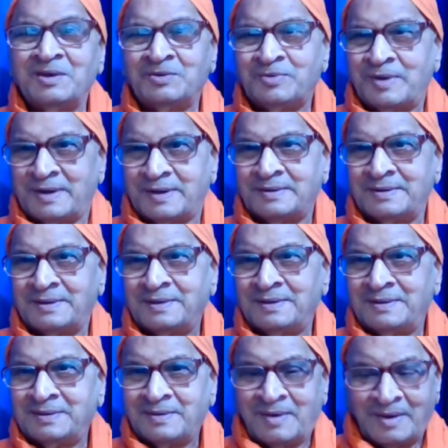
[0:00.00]
Ishvara,
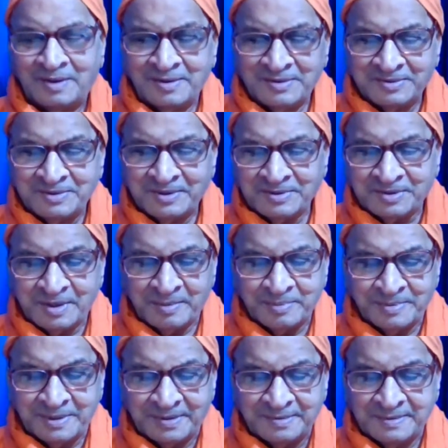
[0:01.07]
all this
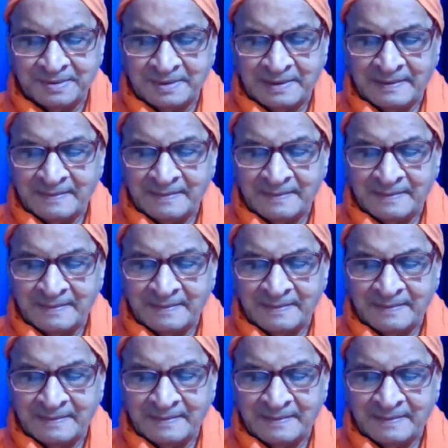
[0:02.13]
description.